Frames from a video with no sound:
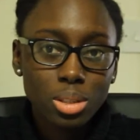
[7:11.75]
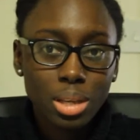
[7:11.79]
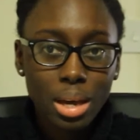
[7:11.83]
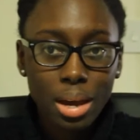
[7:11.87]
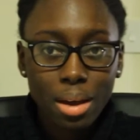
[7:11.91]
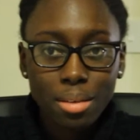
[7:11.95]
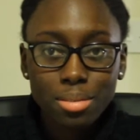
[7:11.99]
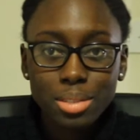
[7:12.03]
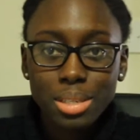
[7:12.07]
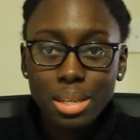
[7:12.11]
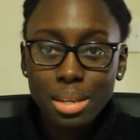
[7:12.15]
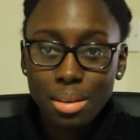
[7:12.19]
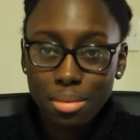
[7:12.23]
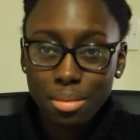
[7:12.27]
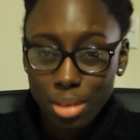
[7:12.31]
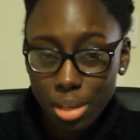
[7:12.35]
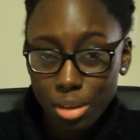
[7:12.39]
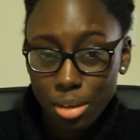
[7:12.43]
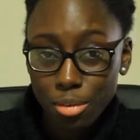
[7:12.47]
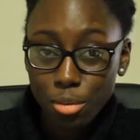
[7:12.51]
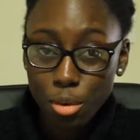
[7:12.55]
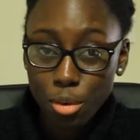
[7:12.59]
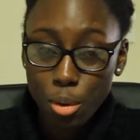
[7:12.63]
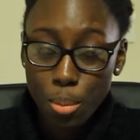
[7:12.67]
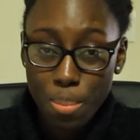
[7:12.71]
I have to leave it
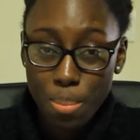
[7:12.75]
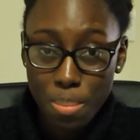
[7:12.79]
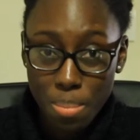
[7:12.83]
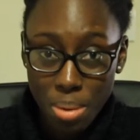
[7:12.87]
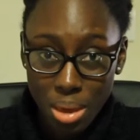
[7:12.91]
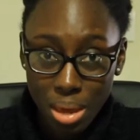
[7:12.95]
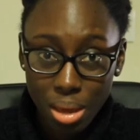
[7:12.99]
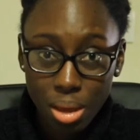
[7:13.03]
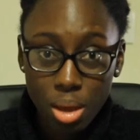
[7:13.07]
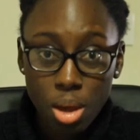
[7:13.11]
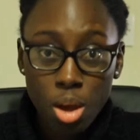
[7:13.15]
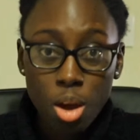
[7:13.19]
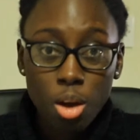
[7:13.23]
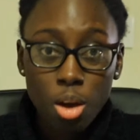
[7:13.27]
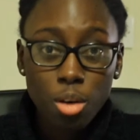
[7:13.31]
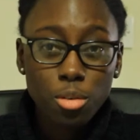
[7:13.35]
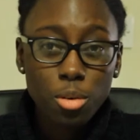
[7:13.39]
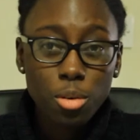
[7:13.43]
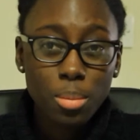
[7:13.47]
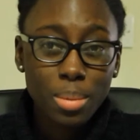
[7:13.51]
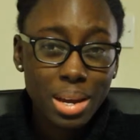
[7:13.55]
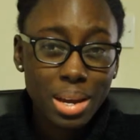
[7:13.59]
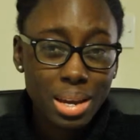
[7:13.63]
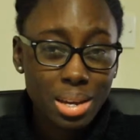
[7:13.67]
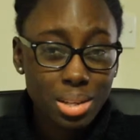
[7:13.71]
in for a bit for
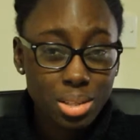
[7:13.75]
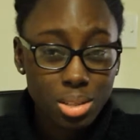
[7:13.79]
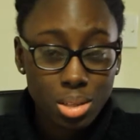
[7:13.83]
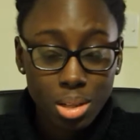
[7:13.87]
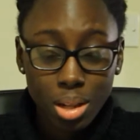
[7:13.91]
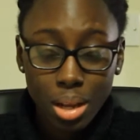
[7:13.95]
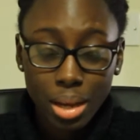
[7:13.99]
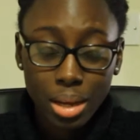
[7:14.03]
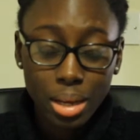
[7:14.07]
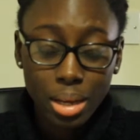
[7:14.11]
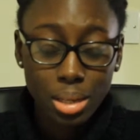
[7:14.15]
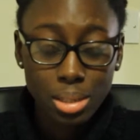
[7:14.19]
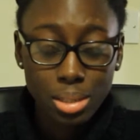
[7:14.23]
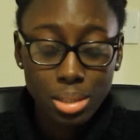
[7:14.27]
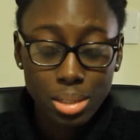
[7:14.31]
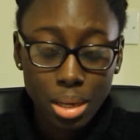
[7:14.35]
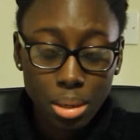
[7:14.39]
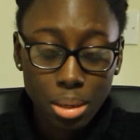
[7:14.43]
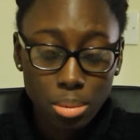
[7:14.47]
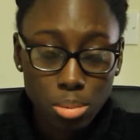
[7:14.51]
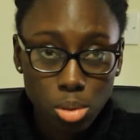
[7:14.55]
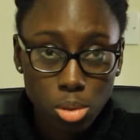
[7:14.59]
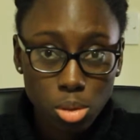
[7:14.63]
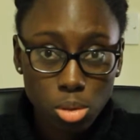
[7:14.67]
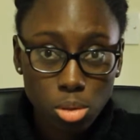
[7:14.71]
my hair to like
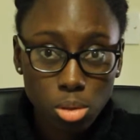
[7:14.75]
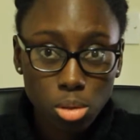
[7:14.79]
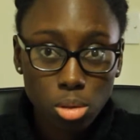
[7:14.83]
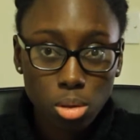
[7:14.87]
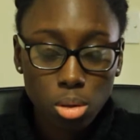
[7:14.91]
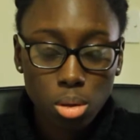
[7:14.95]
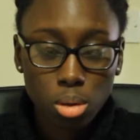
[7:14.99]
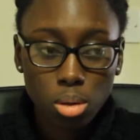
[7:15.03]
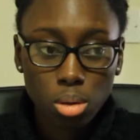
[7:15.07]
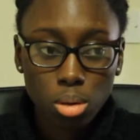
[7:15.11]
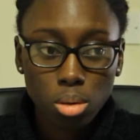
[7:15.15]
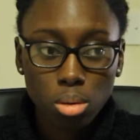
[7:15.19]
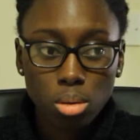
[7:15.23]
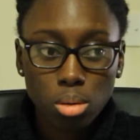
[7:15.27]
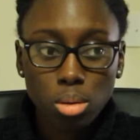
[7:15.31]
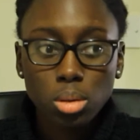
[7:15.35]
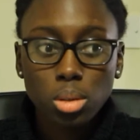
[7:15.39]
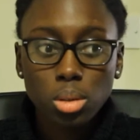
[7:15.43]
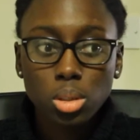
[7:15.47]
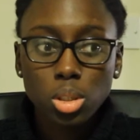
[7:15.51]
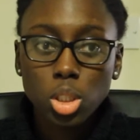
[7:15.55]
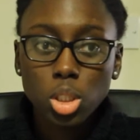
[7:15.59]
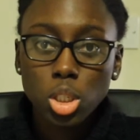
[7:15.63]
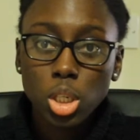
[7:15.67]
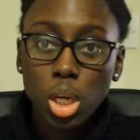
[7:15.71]
adapt to the
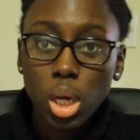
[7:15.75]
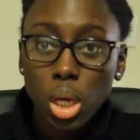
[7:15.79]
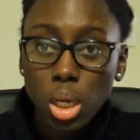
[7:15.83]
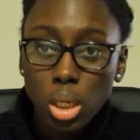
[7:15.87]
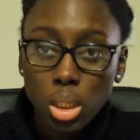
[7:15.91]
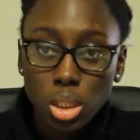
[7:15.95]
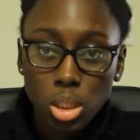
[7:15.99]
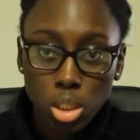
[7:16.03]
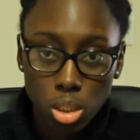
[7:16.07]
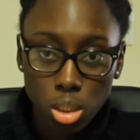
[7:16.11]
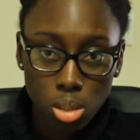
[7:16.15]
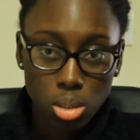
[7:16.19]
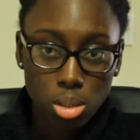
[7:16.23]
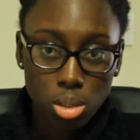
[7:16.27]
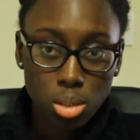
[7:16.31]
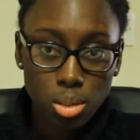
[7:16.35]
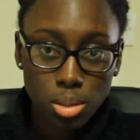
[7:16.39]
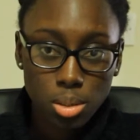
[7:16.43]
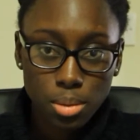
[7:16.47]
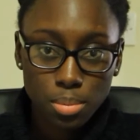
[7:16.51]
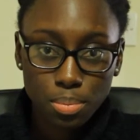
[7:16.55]
changes.